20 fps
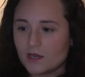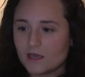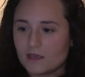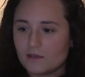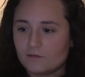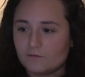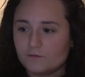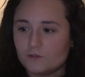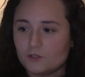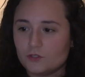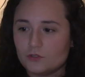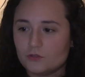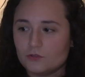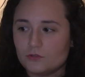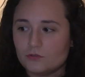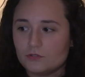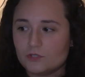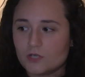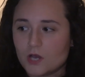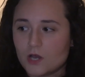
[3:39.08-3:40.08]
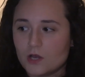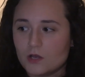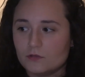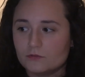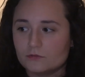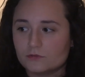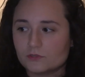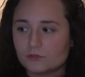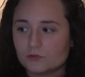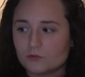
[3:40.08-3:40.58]
If you
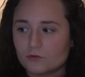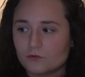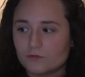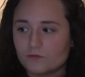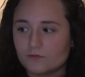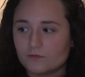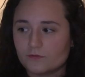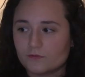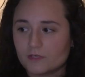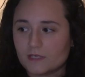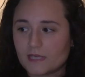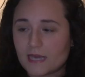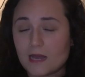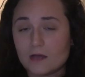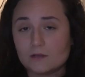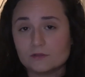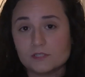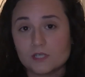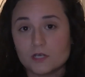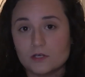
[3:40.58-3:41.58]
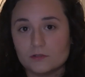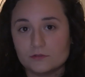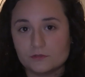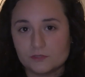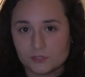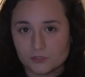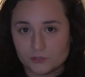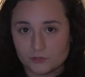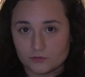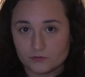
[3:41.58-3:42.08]
don't sort of kowtow
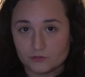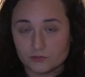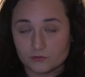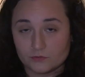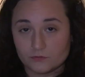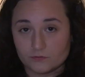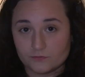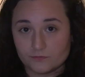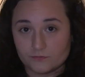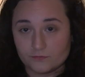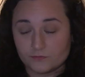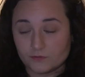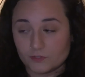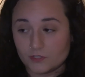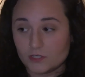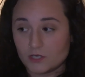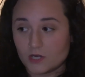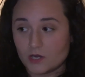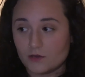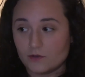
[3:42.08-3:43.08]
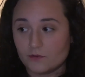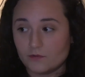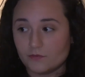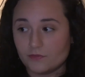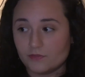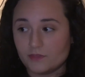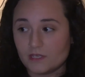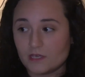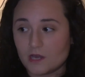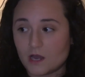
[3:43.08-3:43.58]
to sort of,
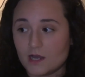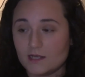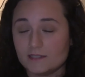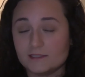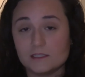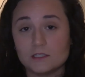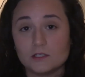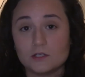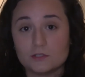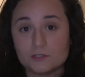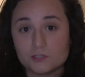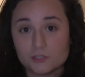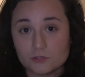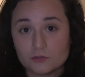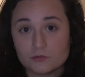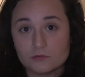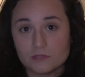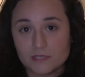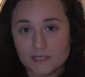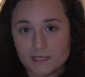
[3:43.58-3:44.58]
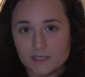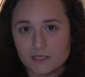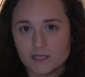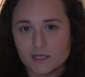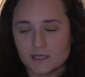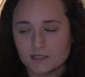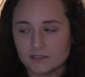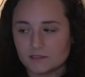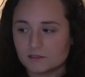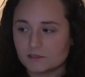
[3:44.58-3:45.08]
the ideological
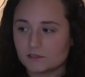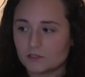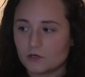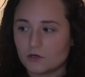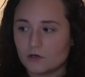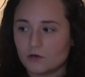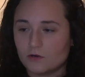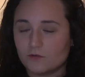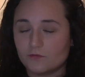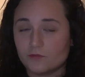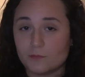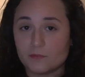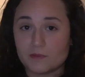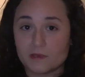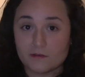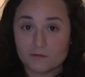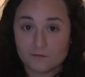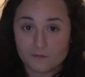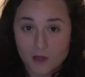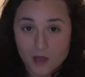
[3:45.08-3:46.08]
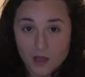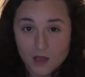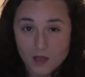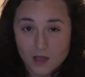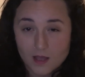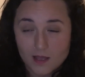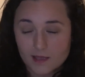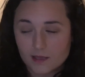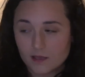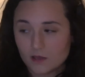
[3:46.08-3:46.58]
leanings of the
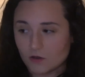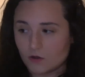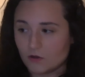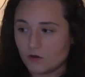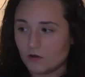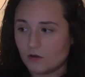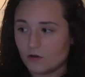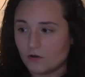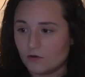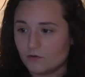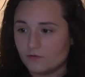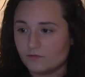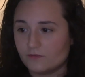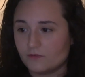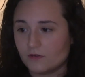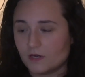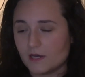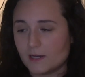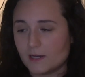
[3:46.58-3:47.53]
BFI, of